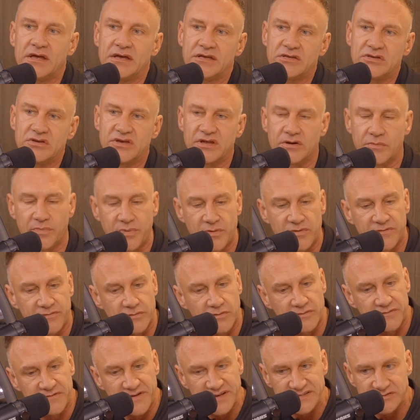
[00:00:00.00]
You get a
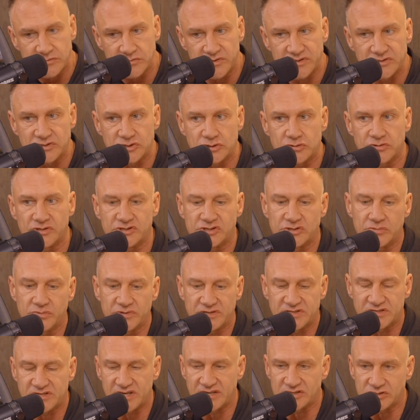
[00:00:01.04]
peripheral vasoconstriction,
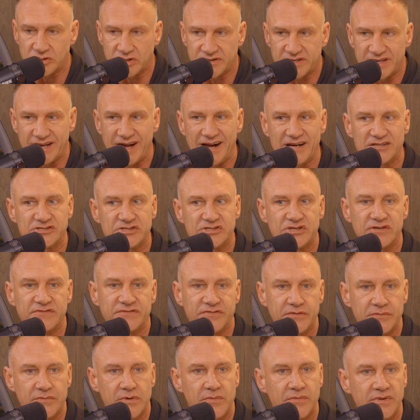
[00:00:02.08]
which takes all the oxygen
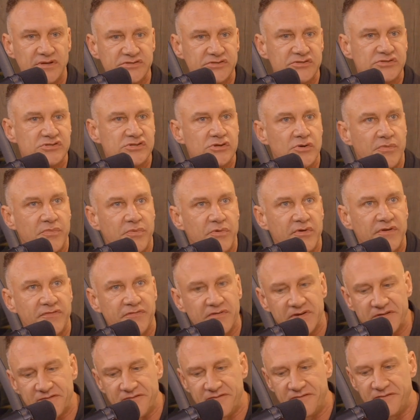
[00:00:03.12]
from your muscles in your
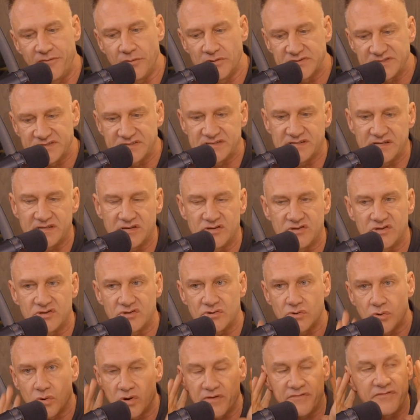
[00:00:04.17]
periphery, forces it into the
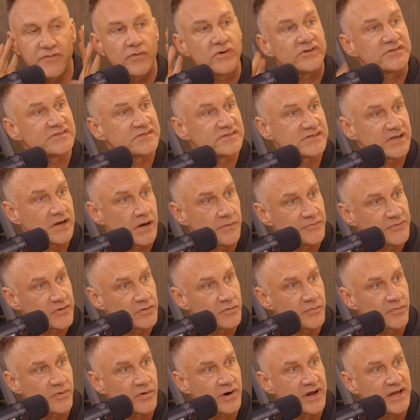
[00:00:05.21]
core, forces it up to
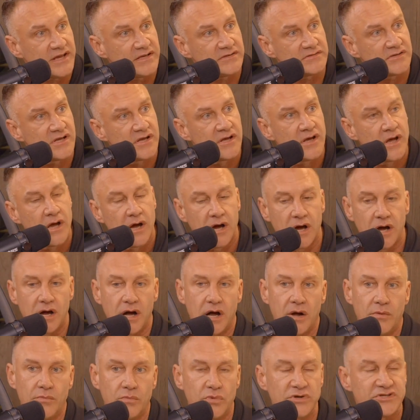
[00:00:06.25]
the brain,
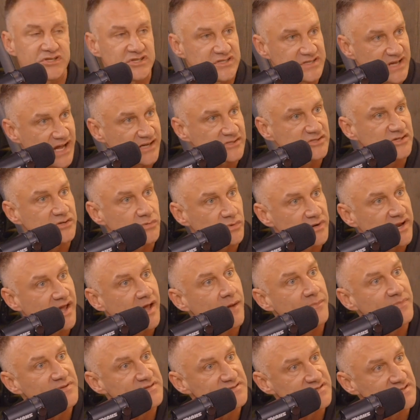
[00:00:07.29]
which is actually what
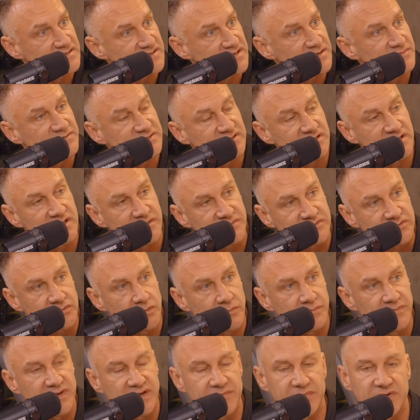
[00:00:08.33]
happens in deep sleep. So
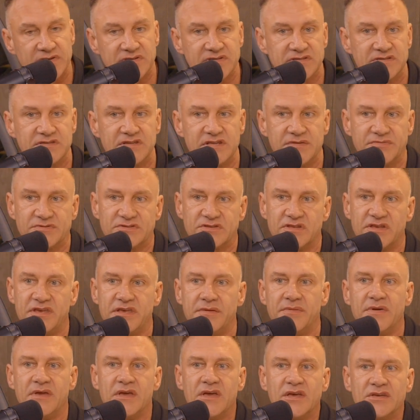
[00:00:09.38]
it mimics deep
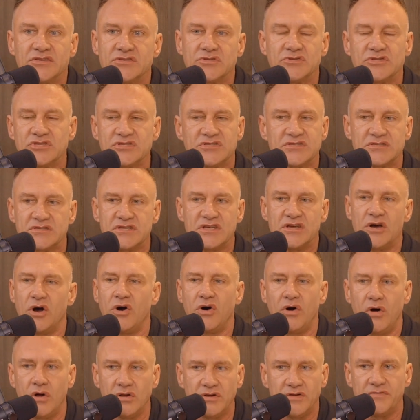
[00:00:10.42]
sleep. So just
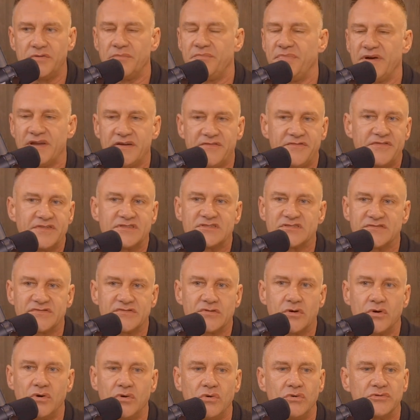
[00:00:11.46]
all of the benefits of
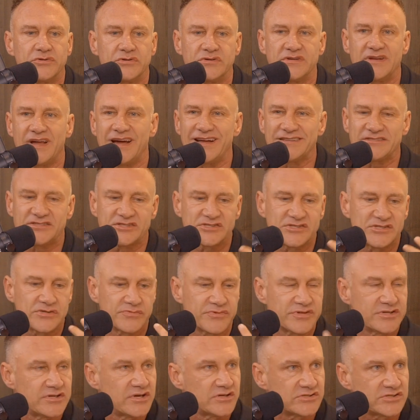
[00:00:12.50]
cold are not just the
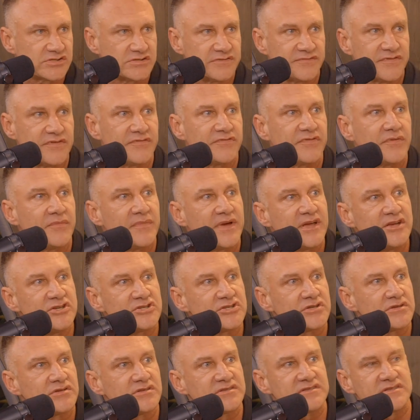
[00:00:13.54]
reduction of
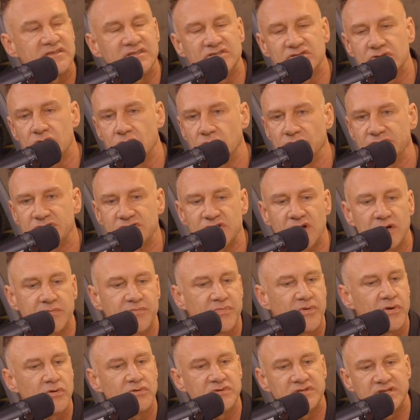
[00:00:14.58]
inflammation, these cold shock
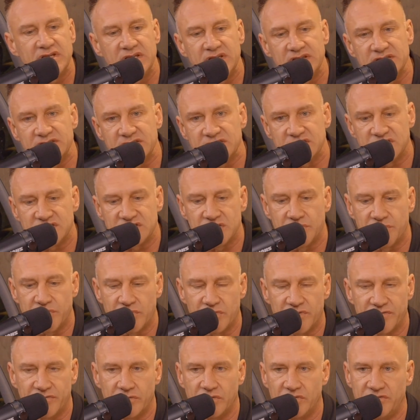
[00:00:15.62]
proteins, it's the
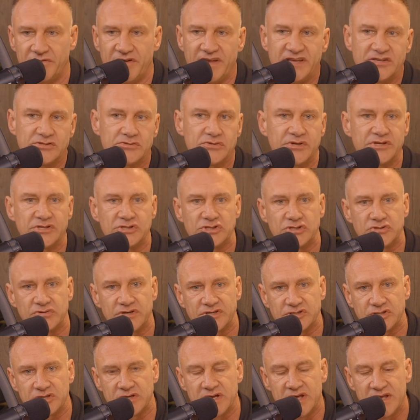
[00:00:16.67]
peripheral
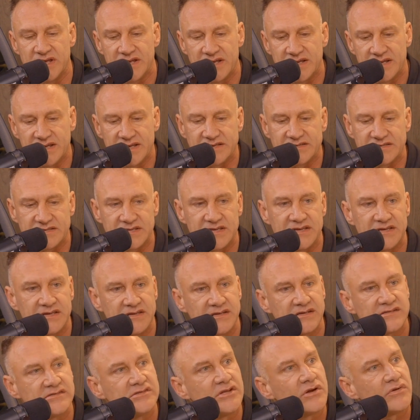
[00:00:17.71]
vasoconstriction, it's the
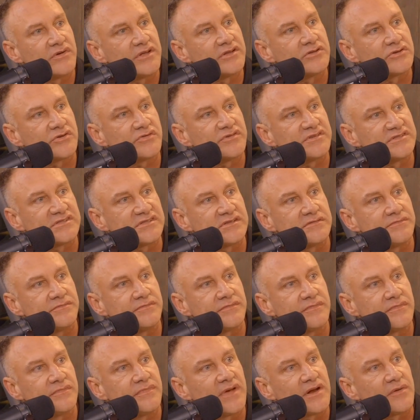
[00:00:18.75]
increase
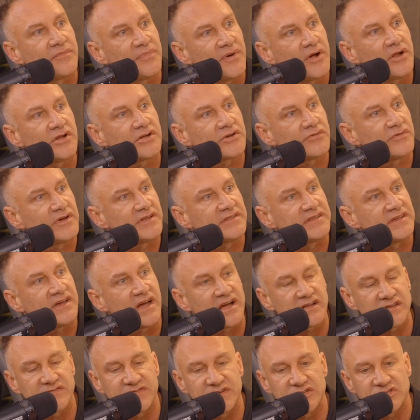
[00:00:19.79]
in metabolic rate, the
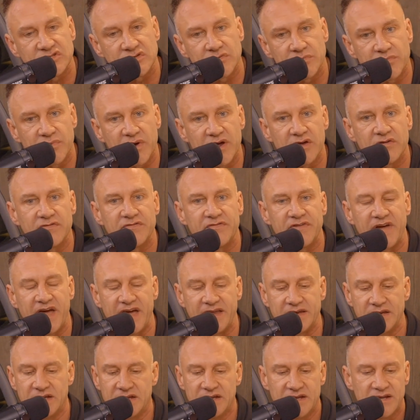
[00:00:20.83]
activation of brown
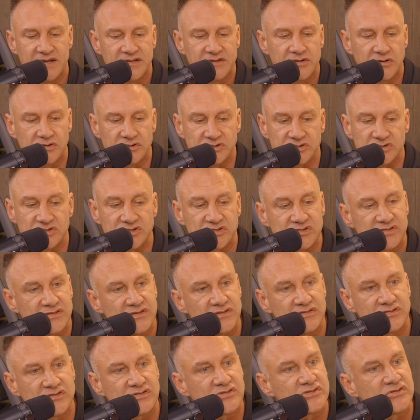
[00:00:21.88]
fat. There's just
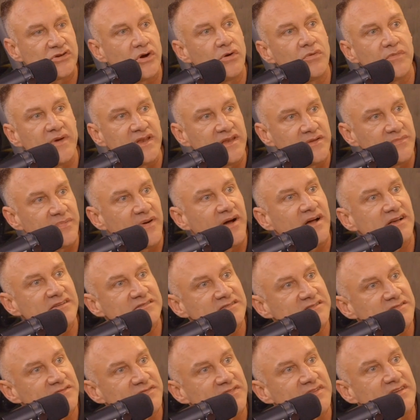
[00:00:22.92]
so many
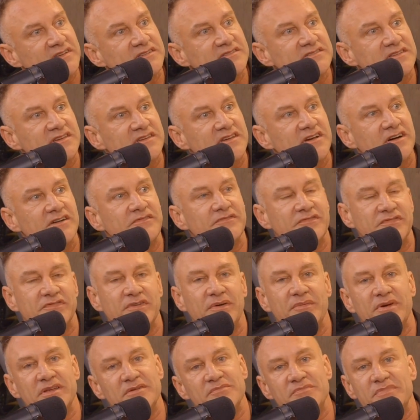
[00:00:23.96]
positive things that come
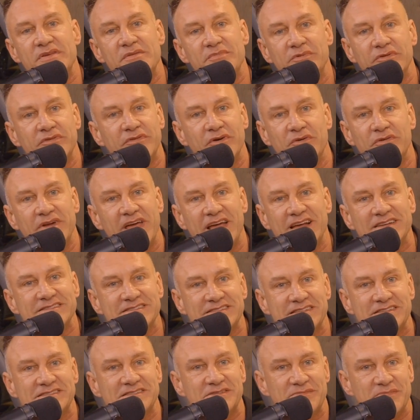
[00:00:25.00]
from it, and people don't
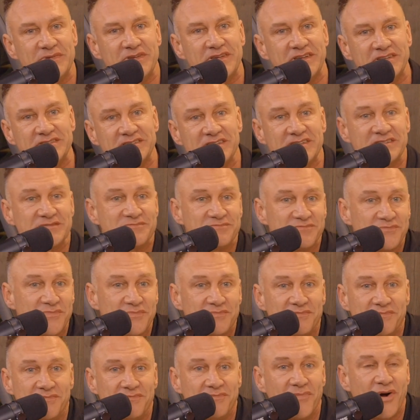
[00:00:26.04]
access it because it's
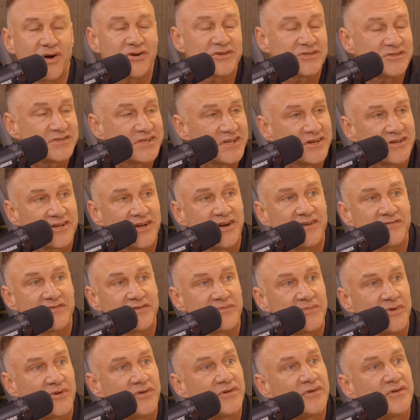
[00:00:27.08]
marginally
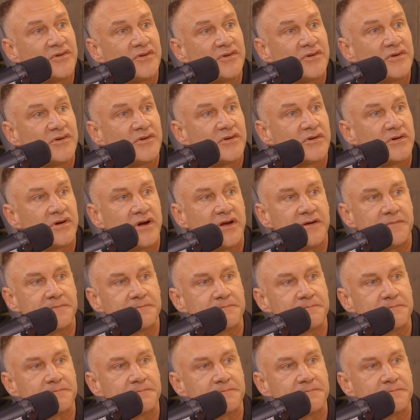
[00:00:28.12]
uncomfortable, right?